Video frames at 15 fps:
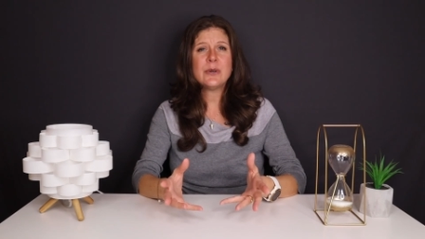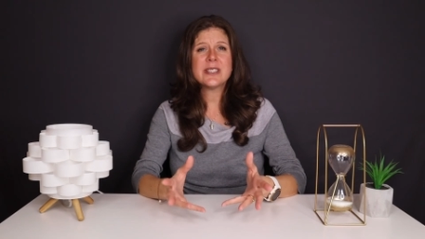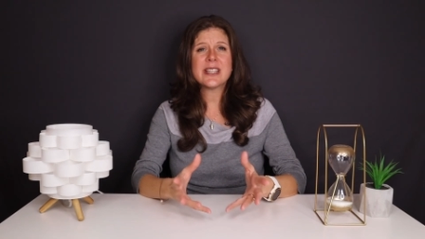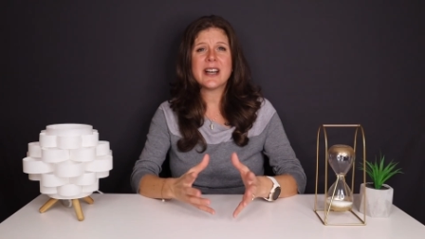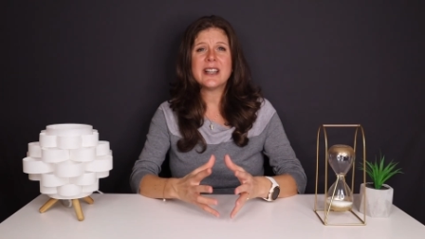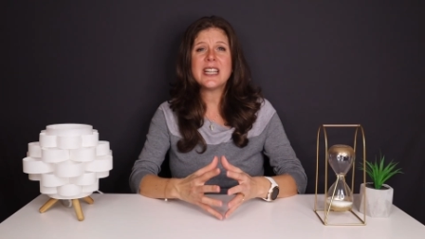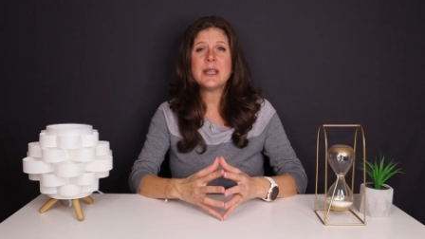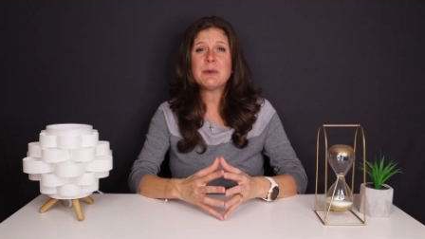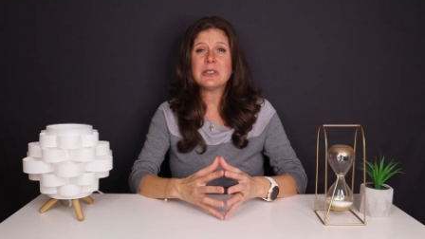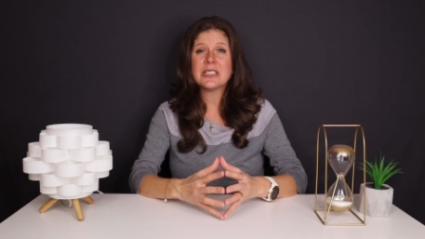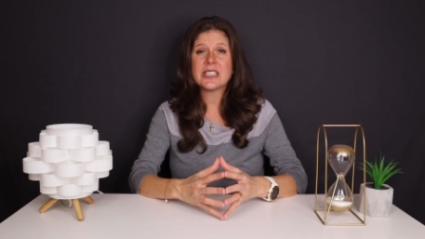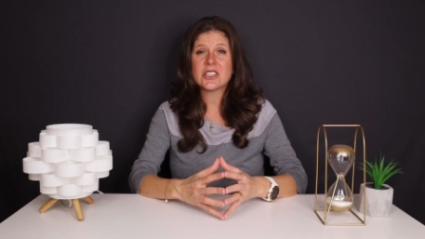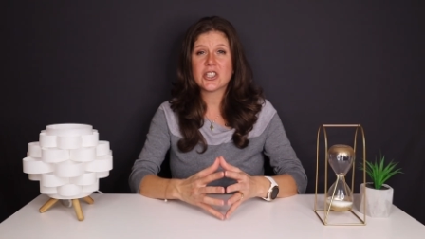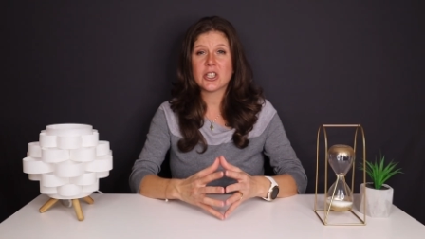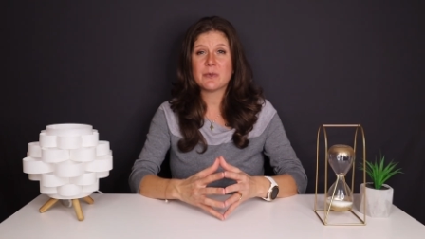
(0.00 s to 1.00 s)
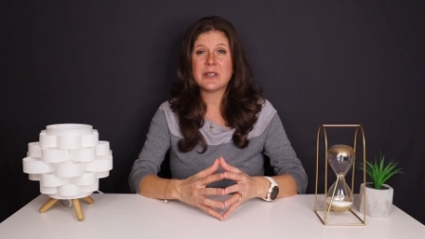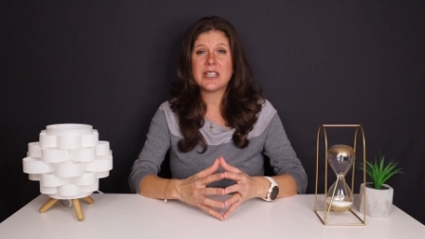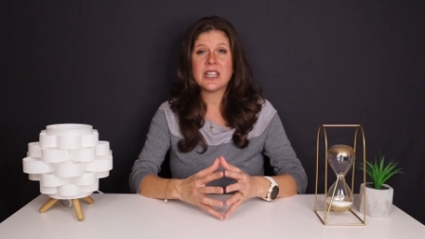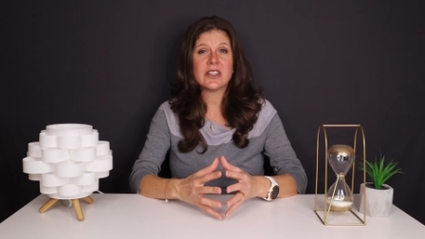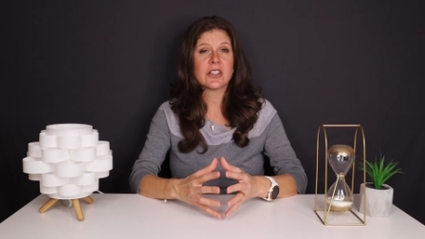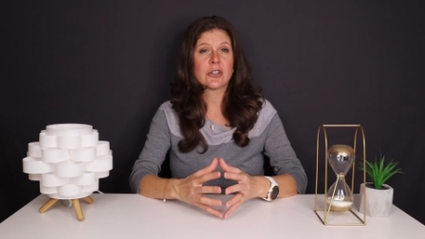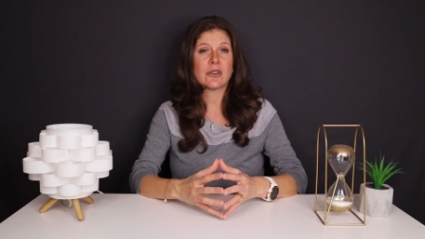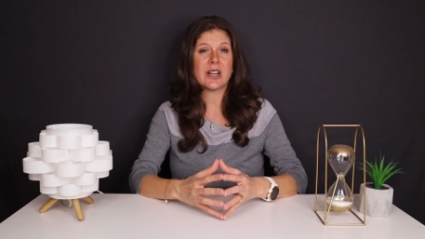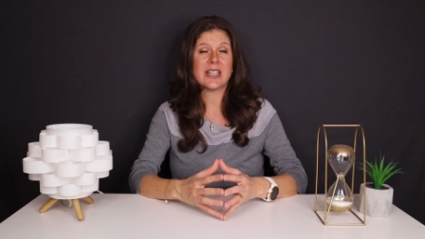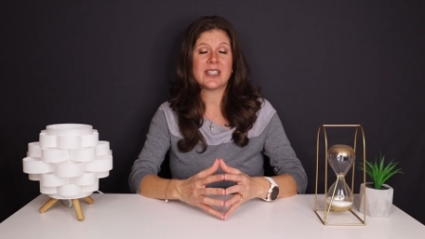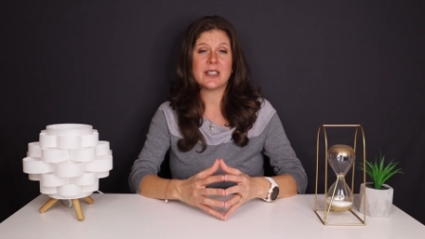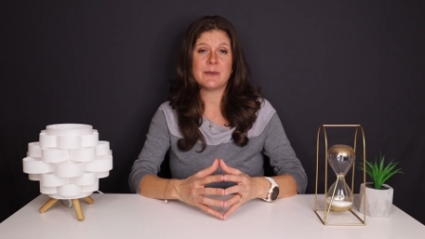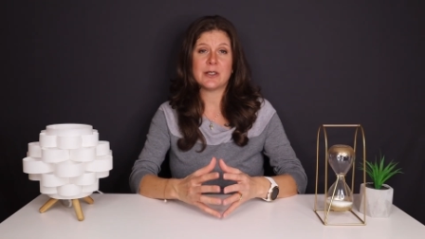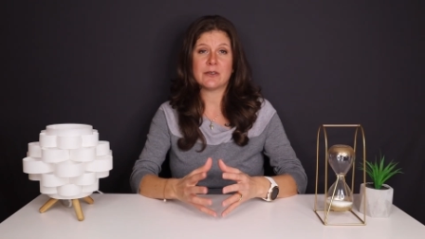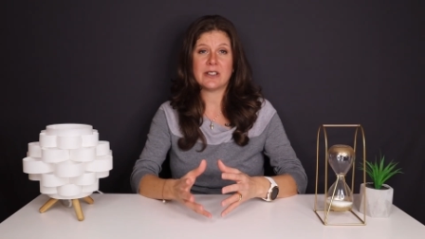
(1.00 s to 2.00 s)
was unable to determine the credit
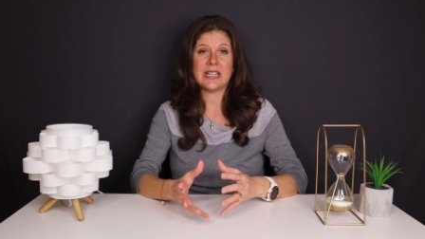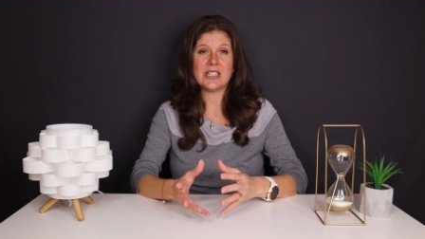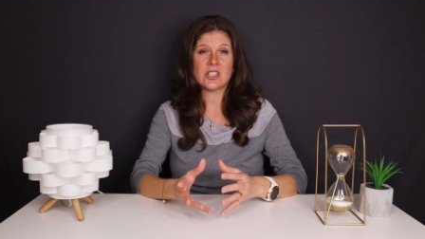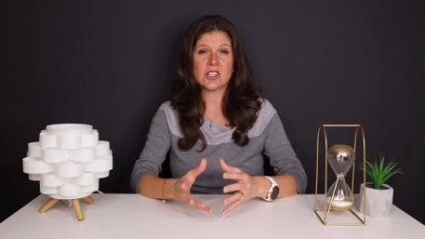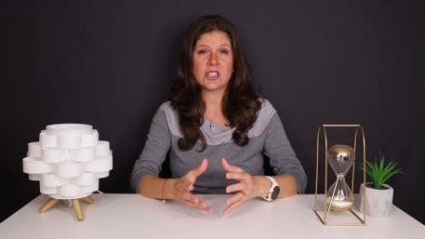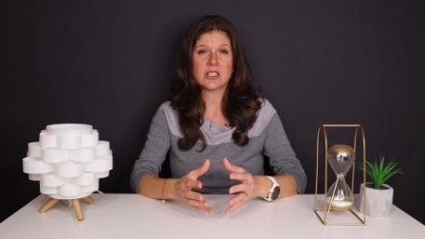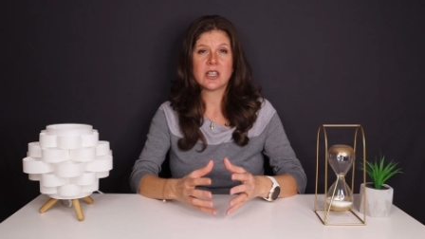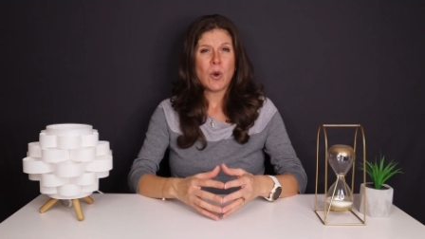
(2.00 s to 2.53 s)
limit range.